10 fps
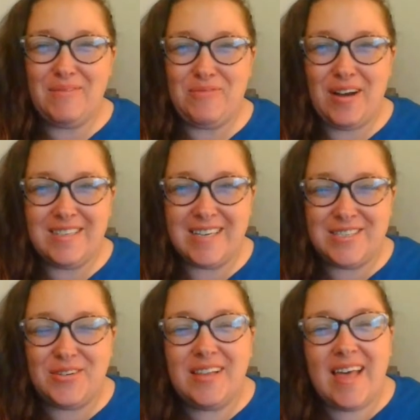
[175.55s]
on
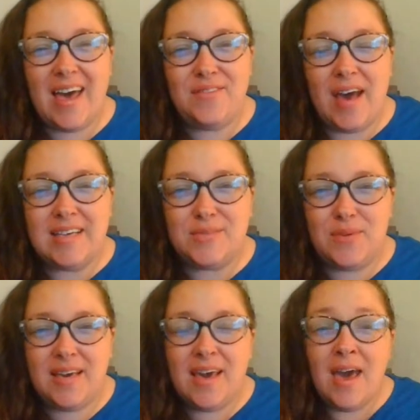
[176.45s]
Project Joy Live as
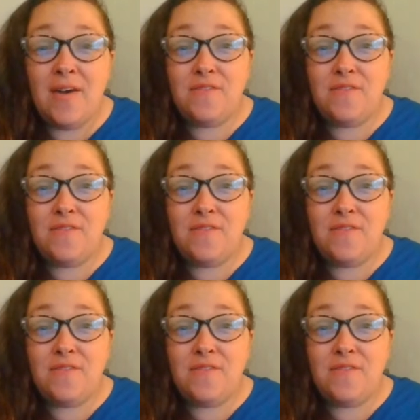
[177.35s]
we